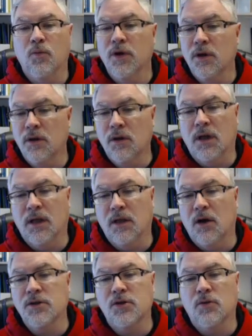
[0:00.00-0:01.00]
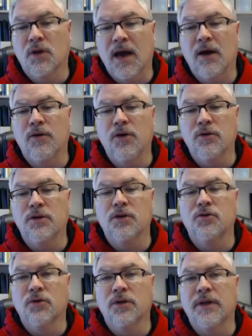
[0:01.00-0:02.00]
will also allow you to
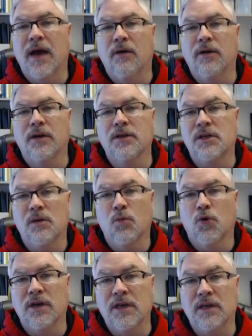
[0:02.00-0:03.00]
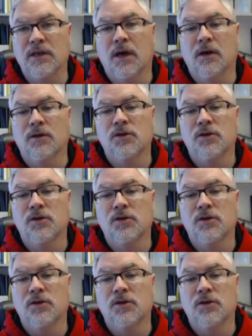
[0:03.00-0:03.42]
drill down and to see more detail.